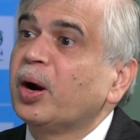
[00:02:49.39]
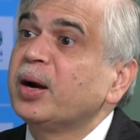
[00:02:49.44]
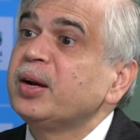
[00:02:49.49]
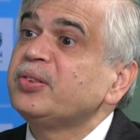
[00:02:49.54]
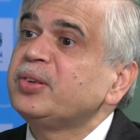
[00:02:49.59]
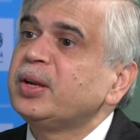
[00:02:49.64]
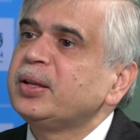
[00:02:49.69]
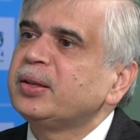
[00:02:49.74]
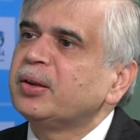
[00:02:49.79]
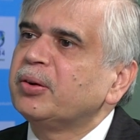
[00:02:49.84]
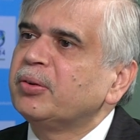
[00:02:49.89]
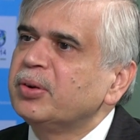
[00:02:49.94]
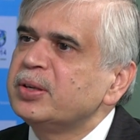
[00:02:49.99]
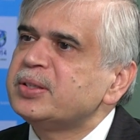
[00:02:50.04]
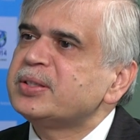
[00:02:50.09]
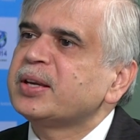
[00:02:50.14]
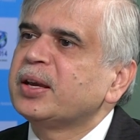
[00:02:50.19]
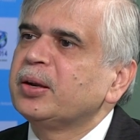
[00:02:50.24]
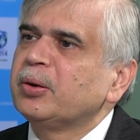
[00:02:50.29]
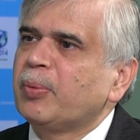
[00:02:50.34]
understand the
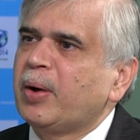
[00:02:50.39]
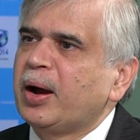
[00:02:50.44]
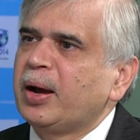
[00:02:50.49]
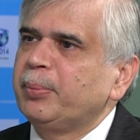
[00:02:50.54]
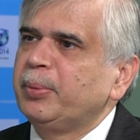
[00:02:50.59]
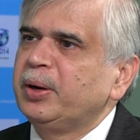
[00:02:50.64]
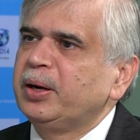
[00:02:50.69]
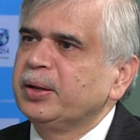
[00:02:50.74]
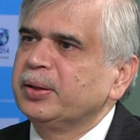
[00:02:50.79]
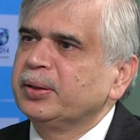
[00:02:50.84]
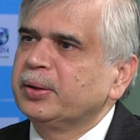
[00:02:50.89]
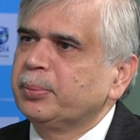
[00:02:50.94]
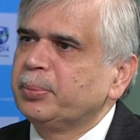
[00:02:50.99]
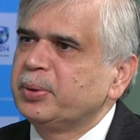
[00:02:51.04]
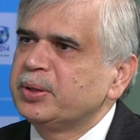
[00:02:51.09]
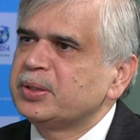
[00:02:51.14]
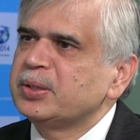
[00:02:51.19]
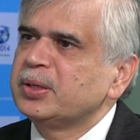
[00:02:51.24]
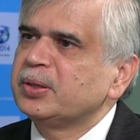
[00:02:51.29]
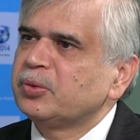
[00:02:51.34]
risk environment in the
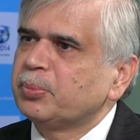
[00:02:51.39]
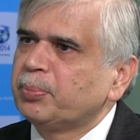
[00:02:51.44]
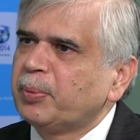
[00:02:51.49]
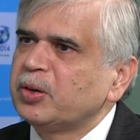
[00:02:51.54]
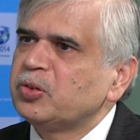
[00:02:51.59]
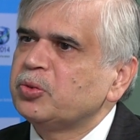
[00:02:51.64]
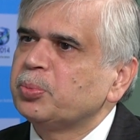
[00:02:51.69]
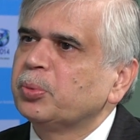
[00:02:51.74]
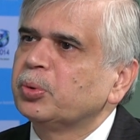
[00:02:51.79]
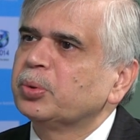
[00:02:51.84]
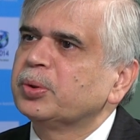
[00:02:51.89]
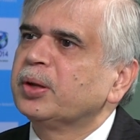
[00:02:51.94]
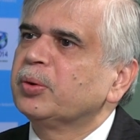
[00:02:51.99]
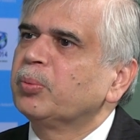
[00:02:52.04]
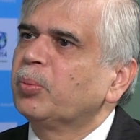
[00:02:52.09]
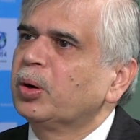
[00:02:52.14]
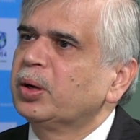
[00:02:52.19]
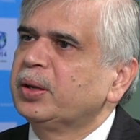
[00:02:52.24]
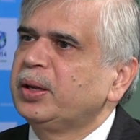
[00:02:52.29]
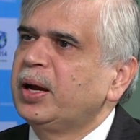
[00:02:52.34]
business much more than
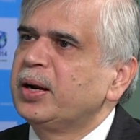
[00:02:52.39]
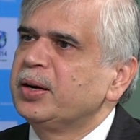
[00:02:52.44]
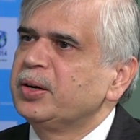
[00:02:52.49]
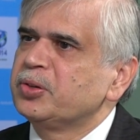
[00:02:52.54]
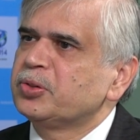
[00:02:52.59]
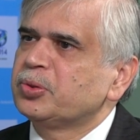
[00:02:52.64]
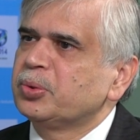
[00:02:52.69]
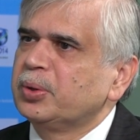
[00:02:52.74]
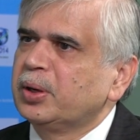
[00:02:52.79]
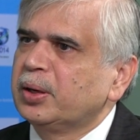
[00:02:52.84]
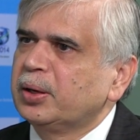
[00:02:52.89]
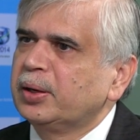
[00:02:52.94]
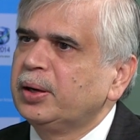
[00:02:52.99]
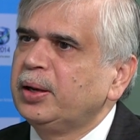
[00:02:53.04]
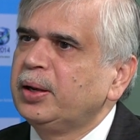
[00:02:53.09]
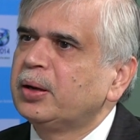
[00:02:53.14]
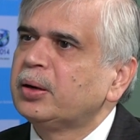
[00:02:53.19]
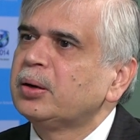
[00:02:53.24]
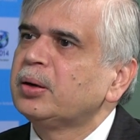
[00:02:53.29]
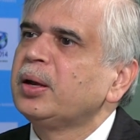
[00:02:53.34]
what they understood
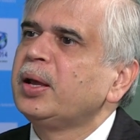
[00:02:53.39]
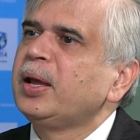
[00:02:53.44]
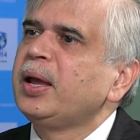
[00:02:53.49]
earlier,